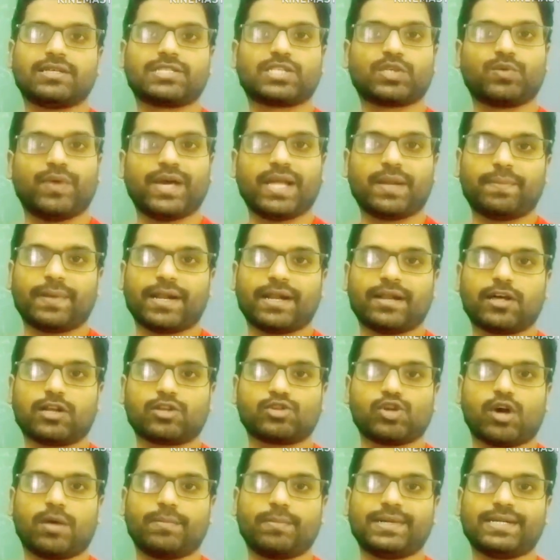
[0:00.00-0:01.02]
Square
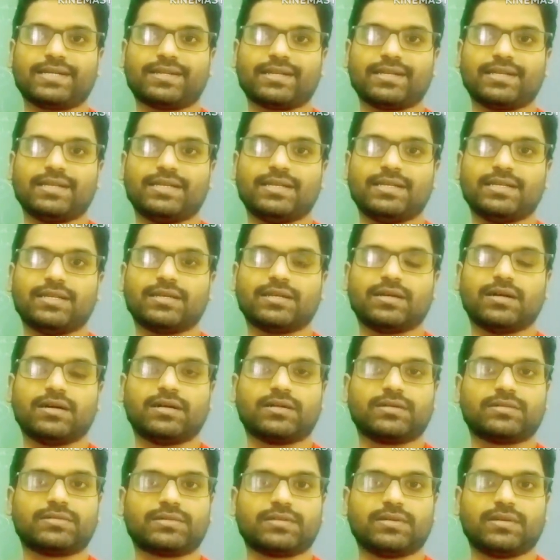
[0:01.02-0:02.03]
planar geometry,
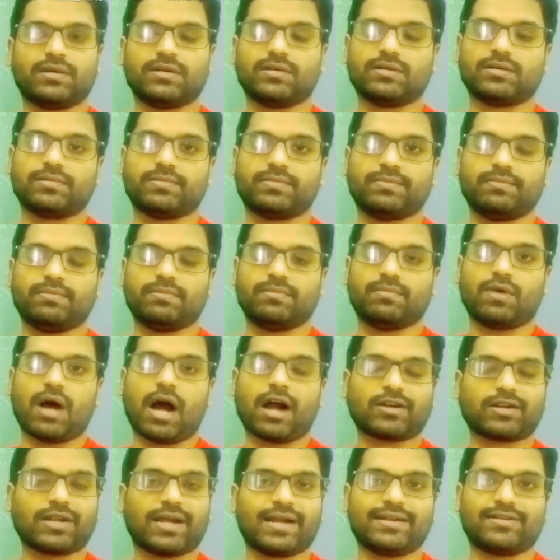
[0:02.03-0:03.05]

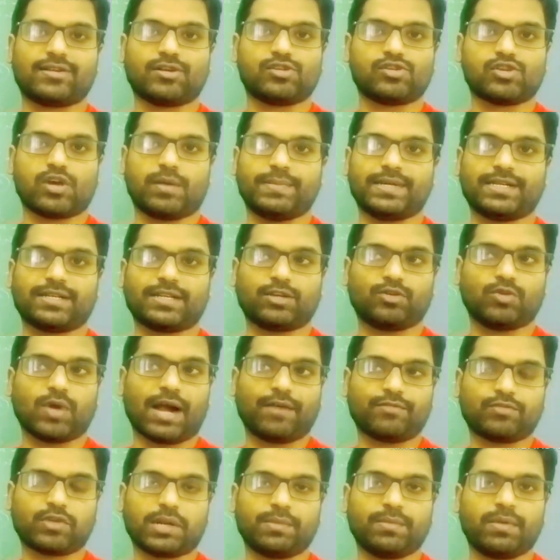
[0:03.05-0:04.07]
octahedral geometry, you
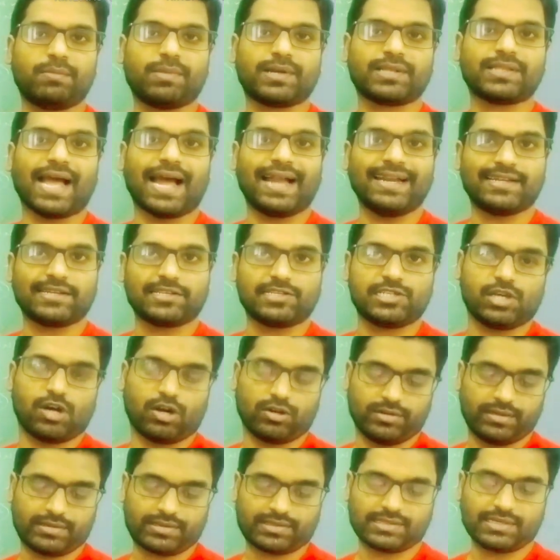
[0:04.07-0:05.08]
have to remember the energy
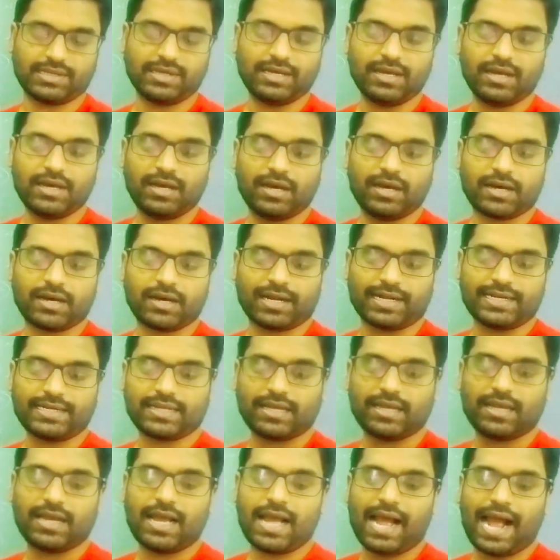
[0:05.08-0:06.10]
orders,
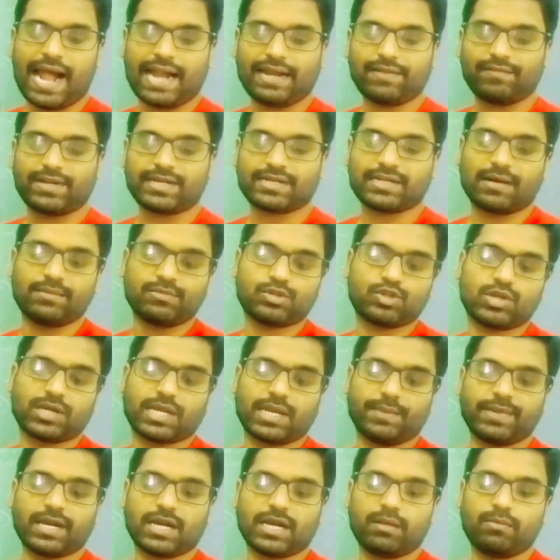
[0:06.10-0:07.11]
right? And when it comes to
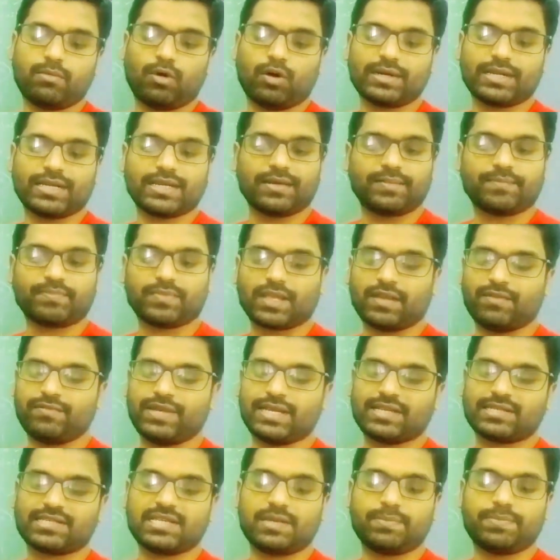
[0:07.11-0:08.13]
chemical bonding,
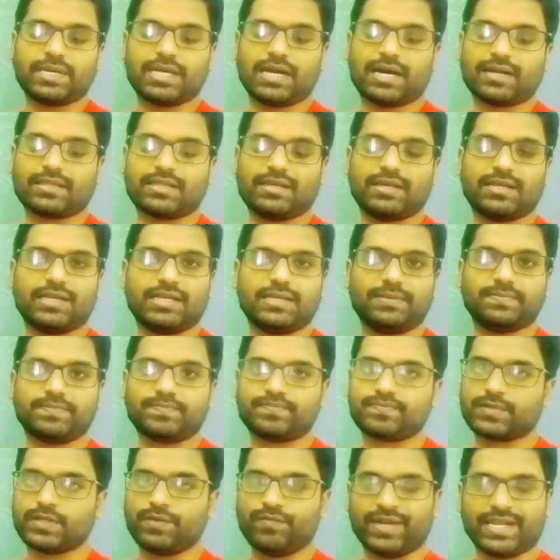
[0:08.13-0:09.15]
VSEPR theory,
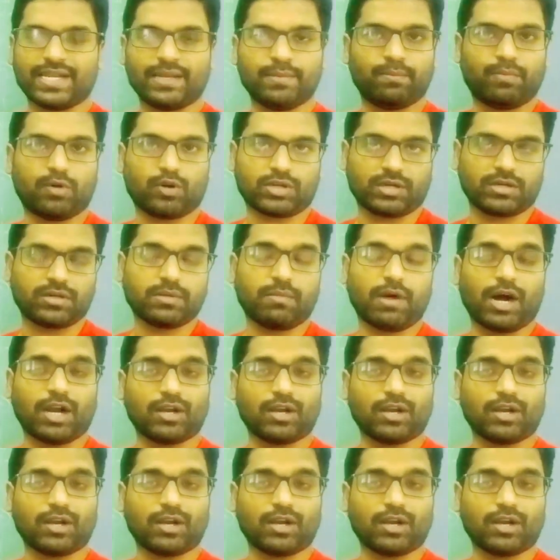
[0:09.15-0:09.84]
very important.